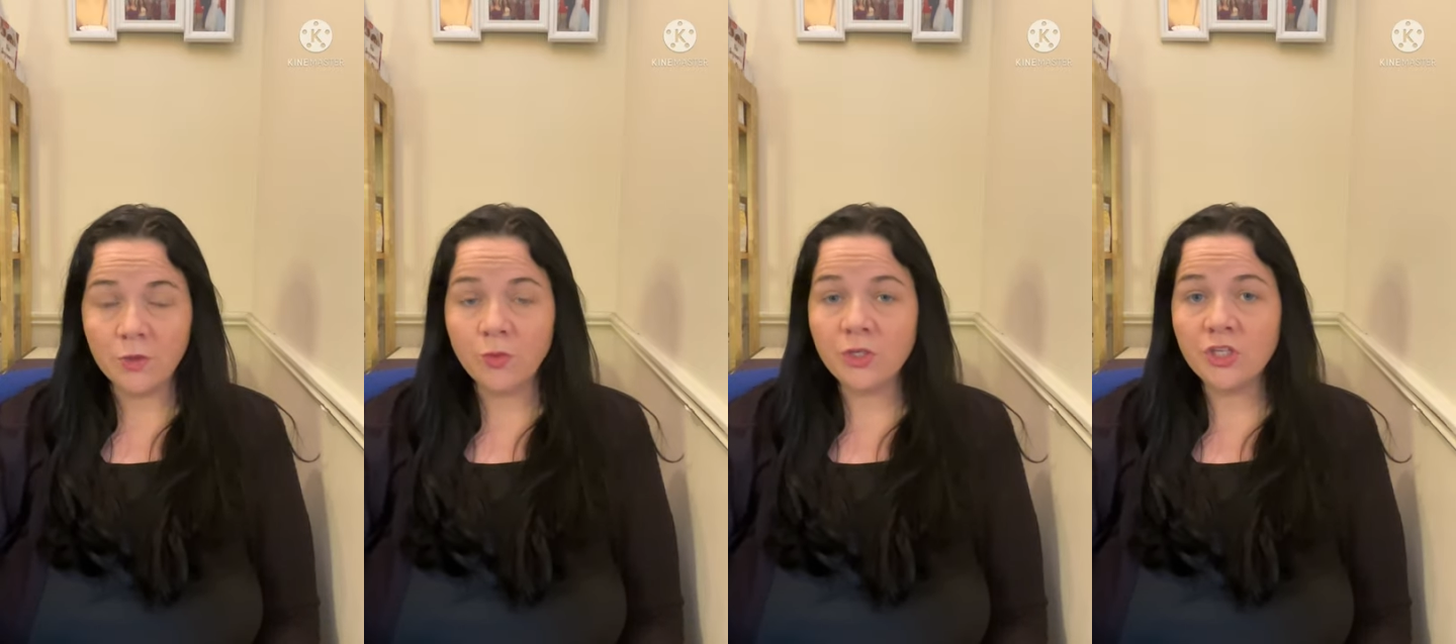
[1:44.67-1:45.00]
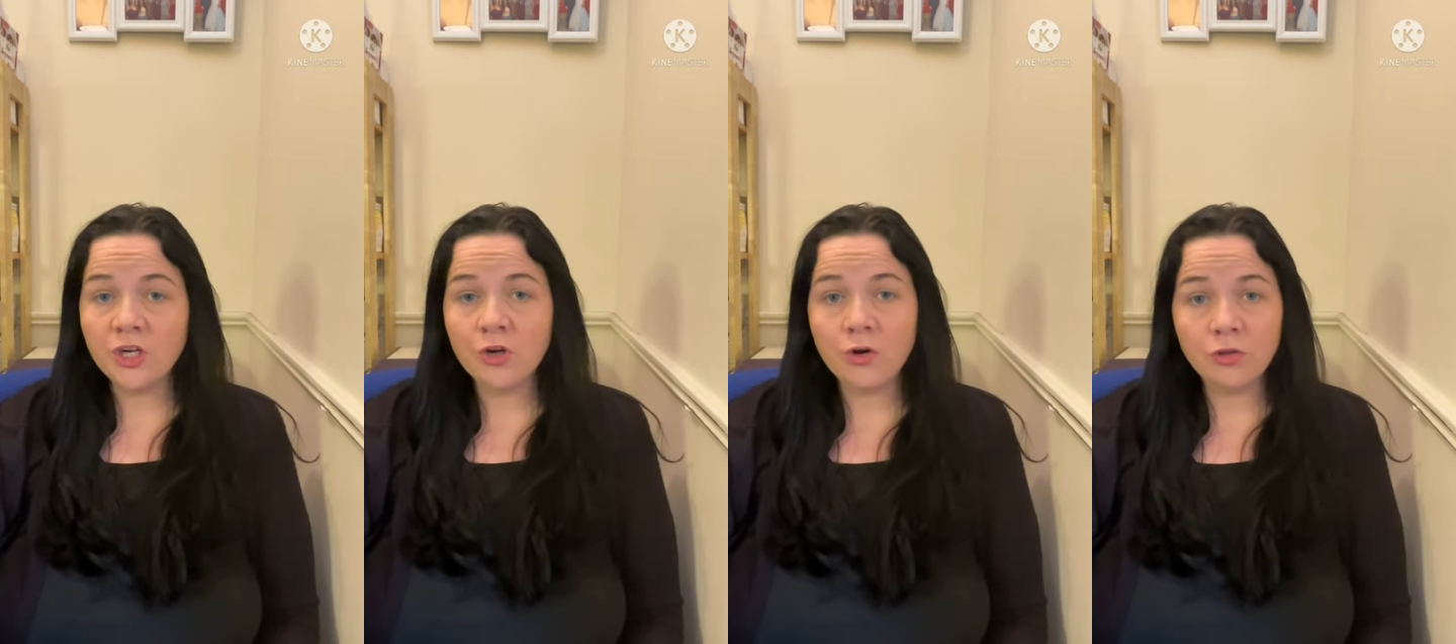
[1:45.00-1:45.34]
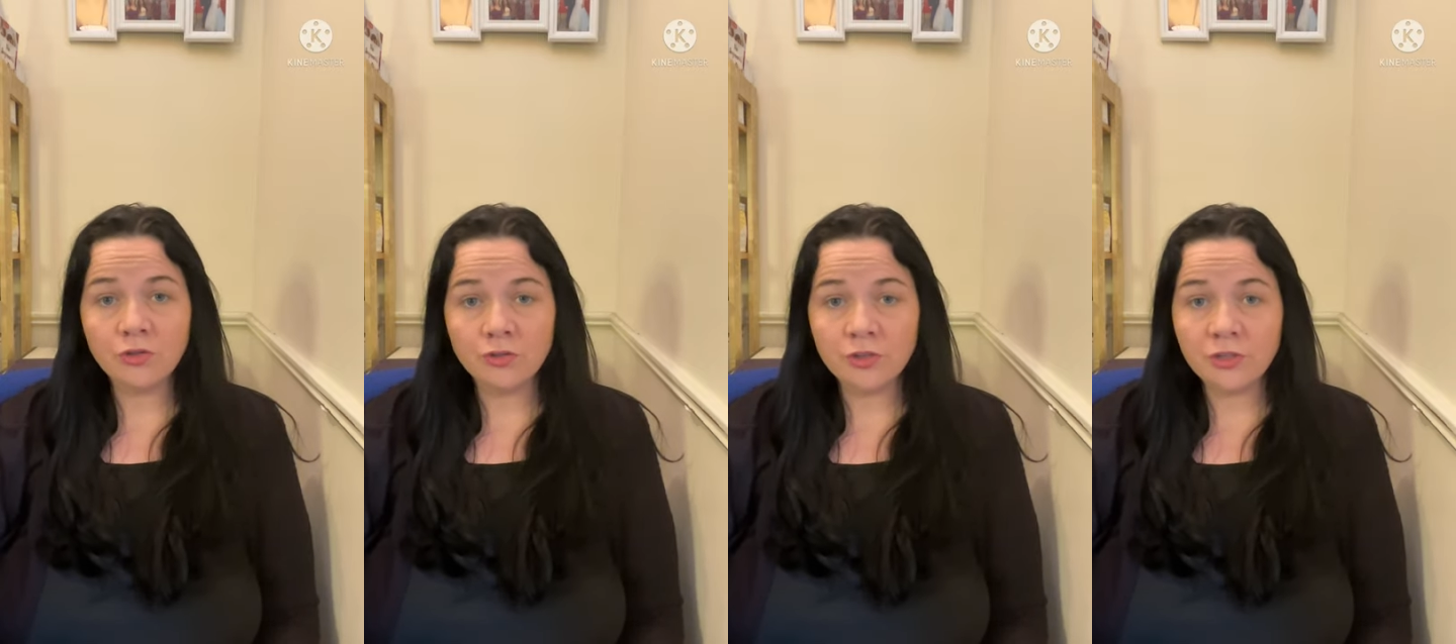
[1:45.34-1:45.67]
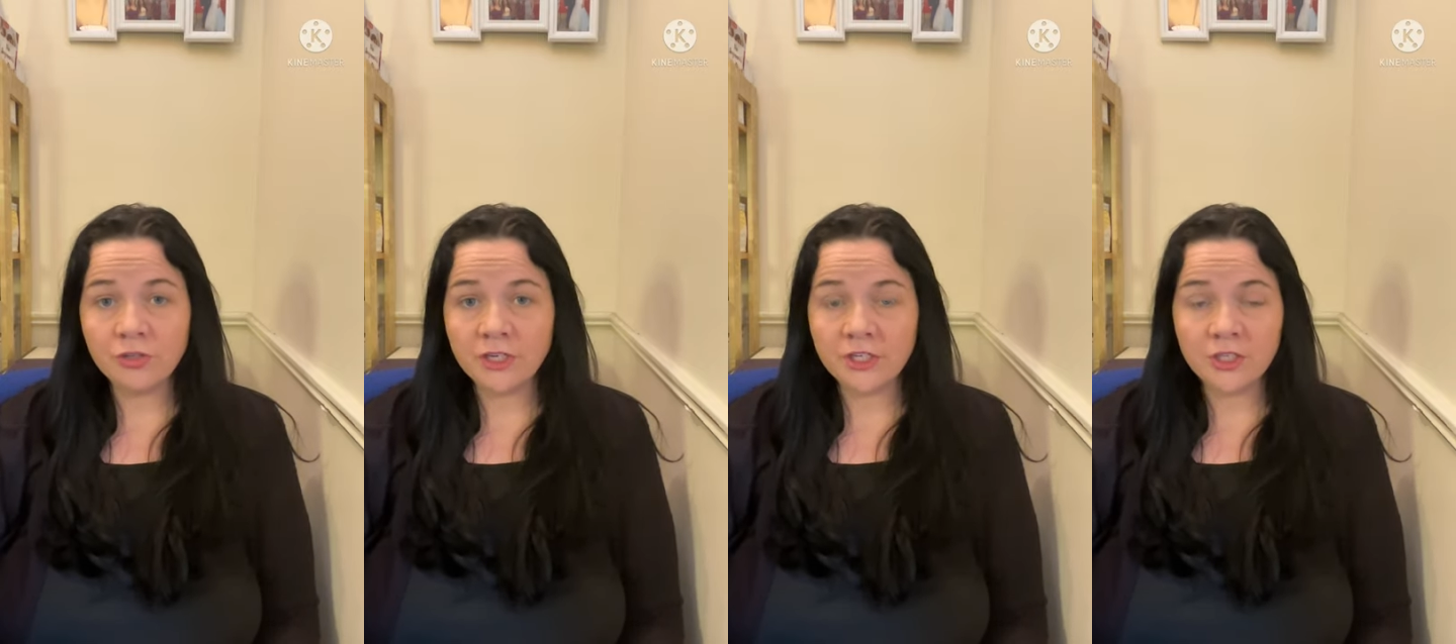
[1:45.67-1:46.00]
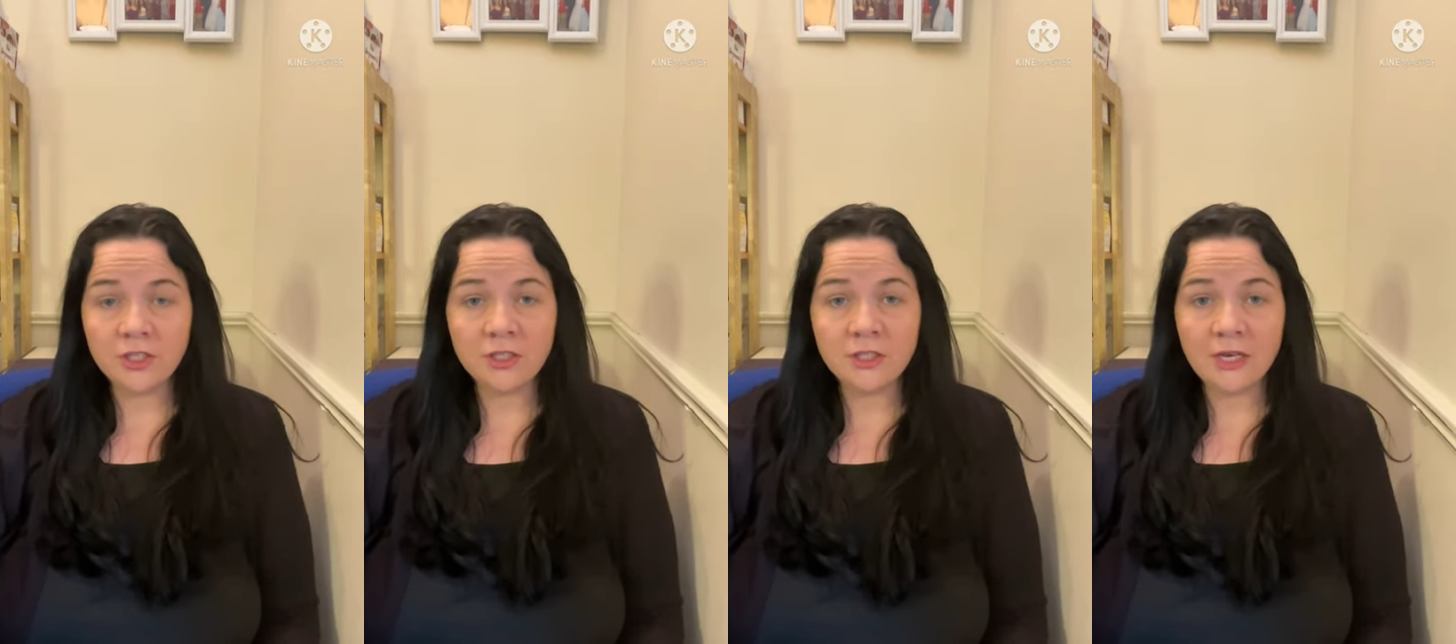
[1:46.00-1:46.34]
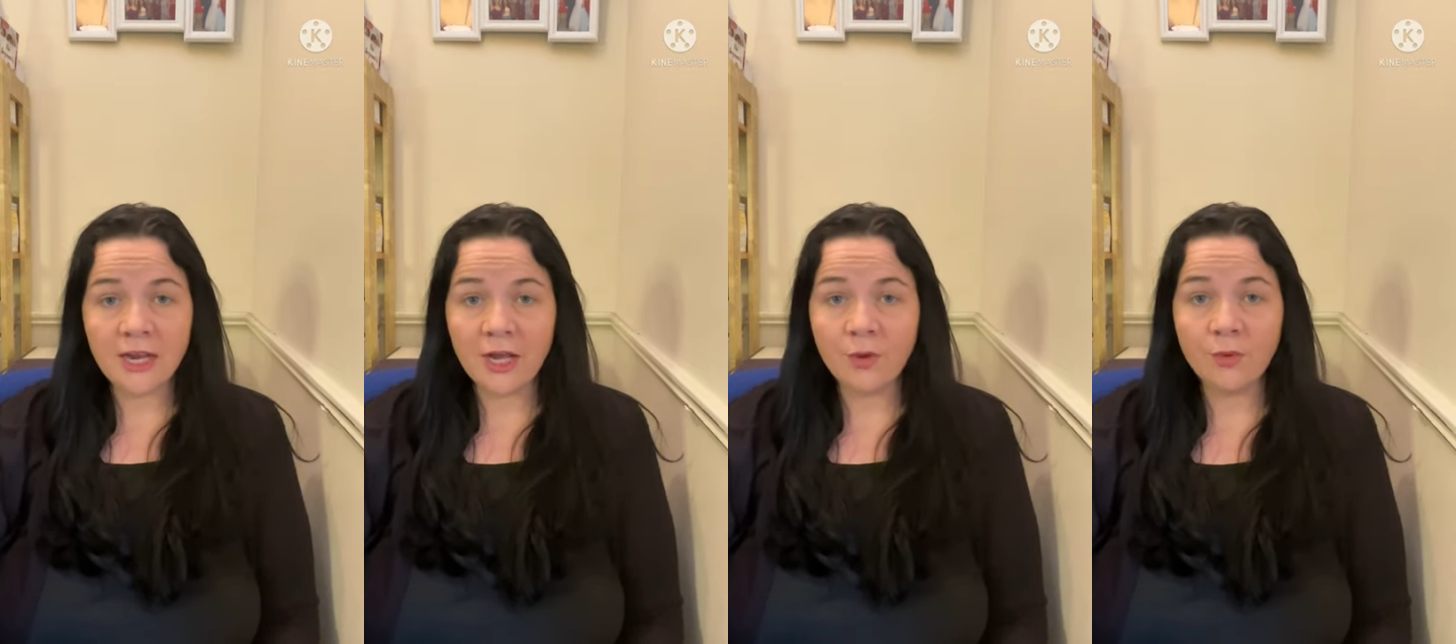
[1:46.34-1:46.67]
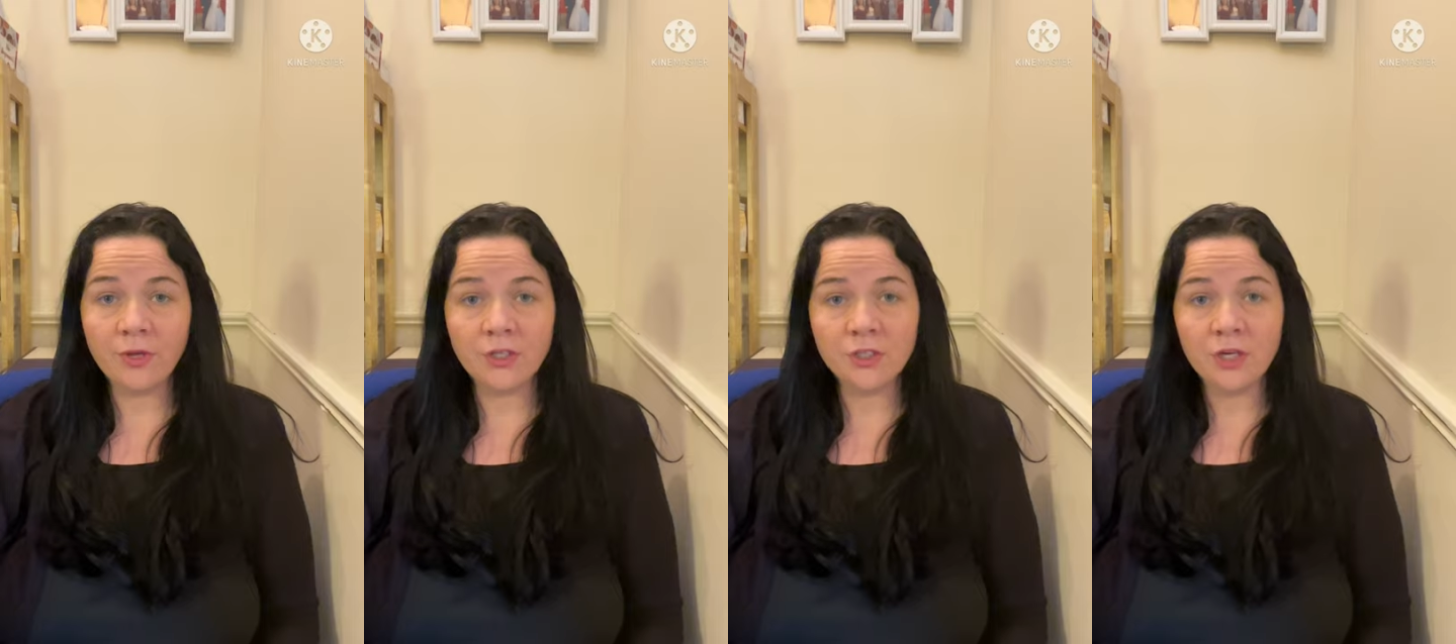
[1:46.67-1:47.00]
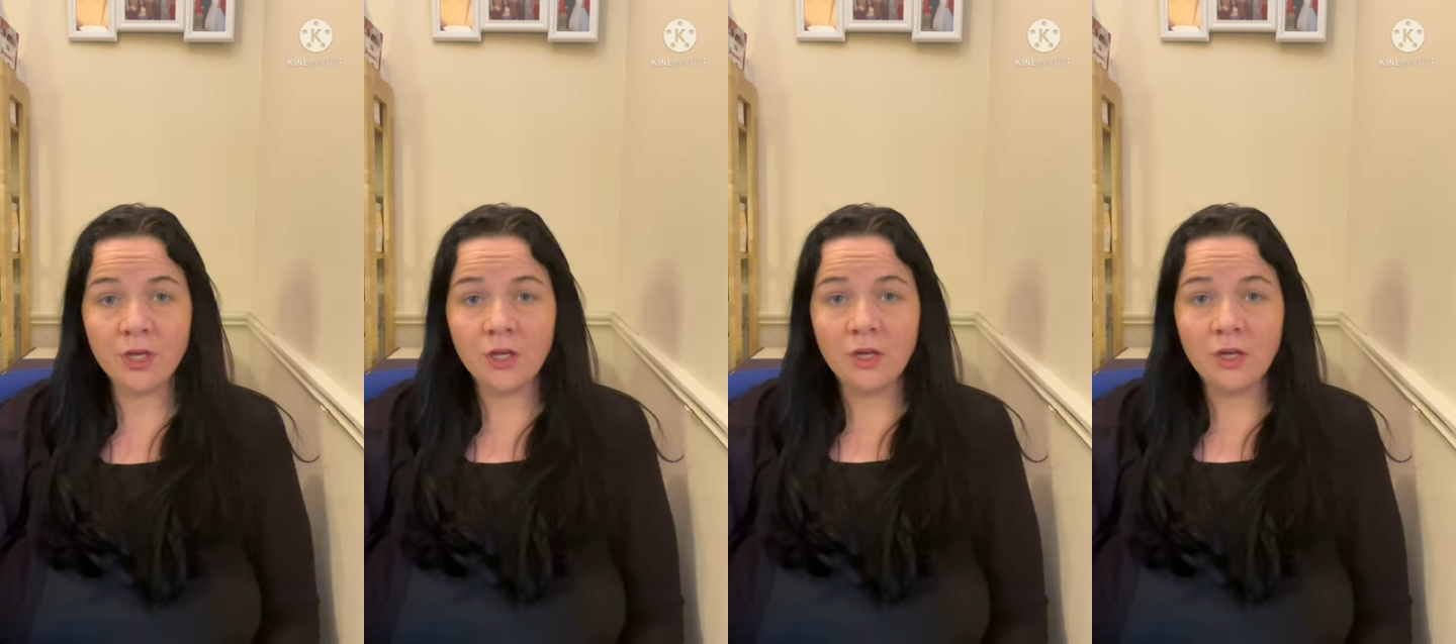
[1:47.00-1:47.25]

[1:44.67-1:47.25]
We share cultural traditions, language,